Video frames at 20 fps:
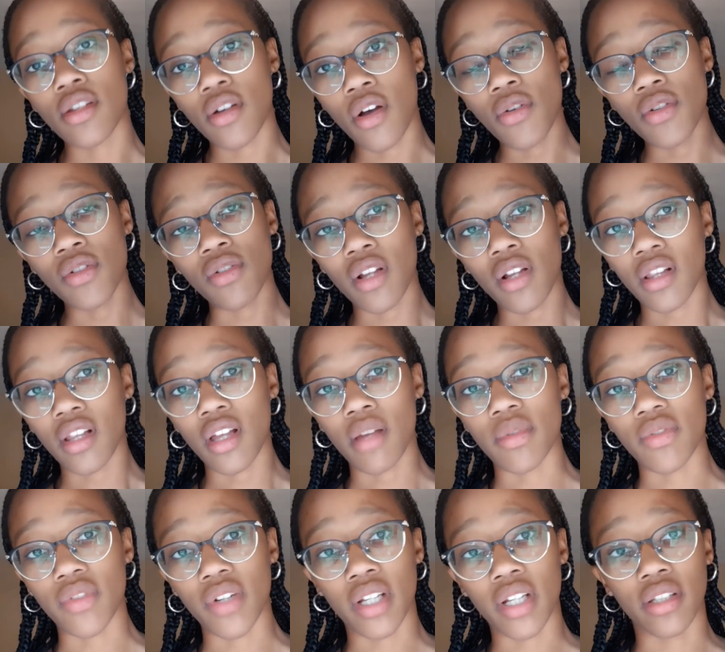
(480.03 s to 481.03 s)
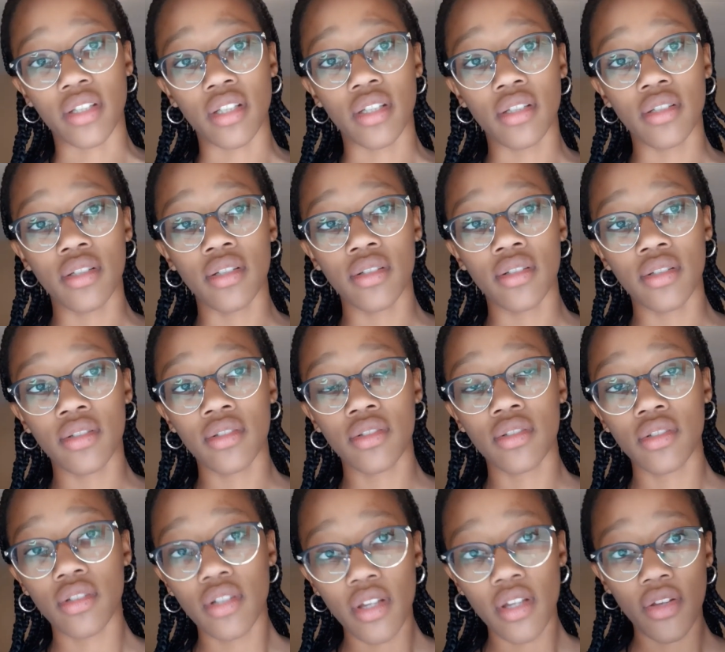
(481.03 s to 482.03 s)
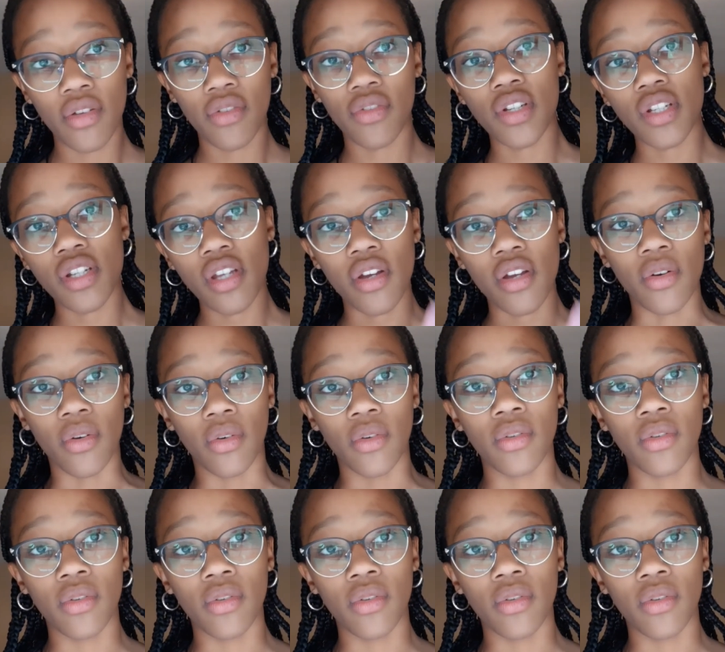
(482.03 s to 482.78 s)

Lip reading: go join clubs, friends. For sure.